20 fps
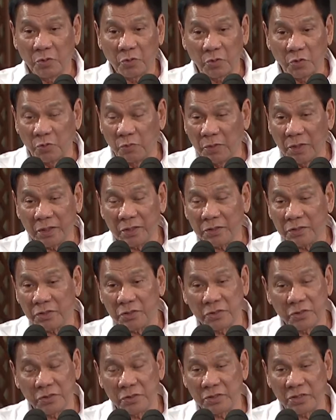2
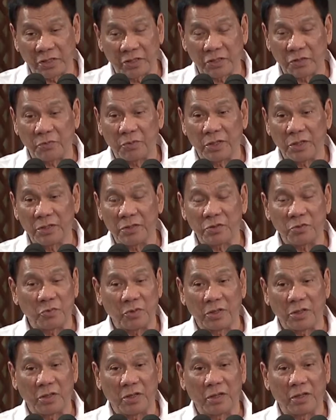months, 6 months,
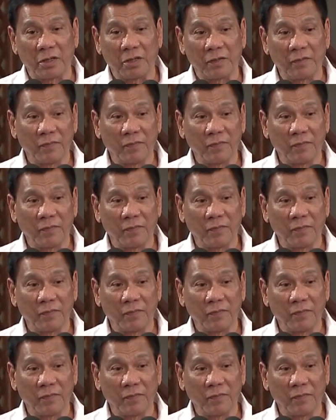1 year.